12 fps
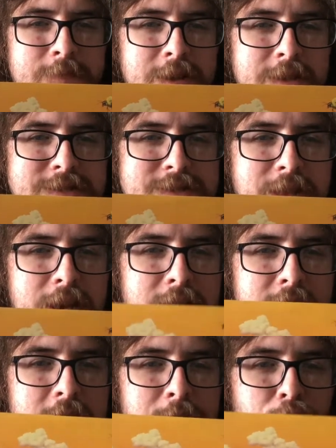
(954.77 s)
It's like
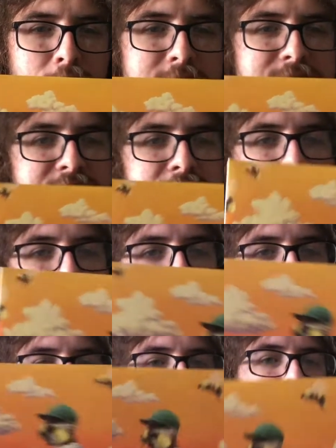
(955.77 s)
he brings a lot
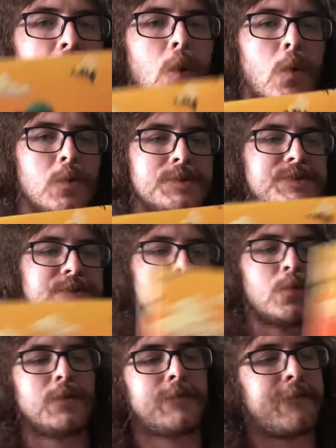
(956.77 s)
of like the old
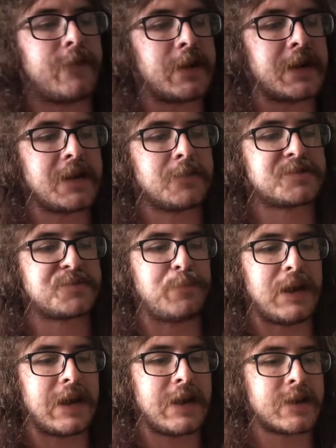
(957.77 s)
school vibes
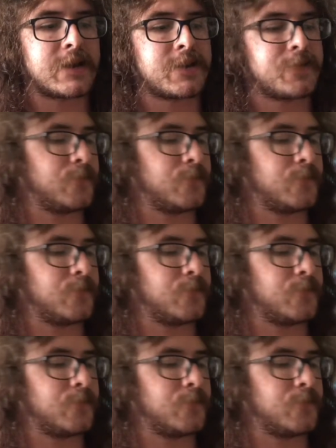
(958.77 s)
back